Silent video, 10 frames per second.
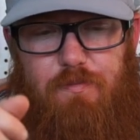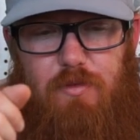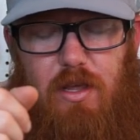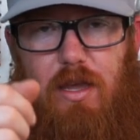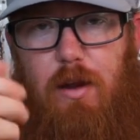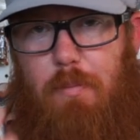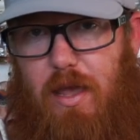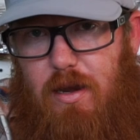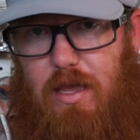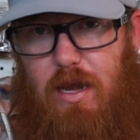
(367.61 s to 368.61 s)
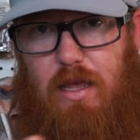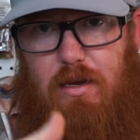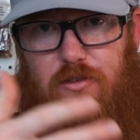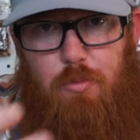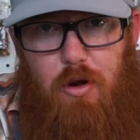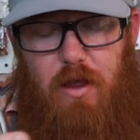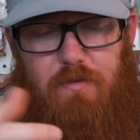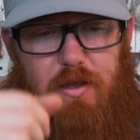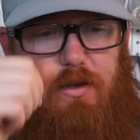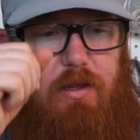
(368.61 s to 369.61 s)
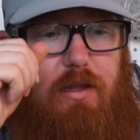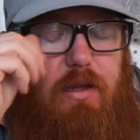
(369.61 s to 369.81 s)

Now you gotta pay to get in, it's private,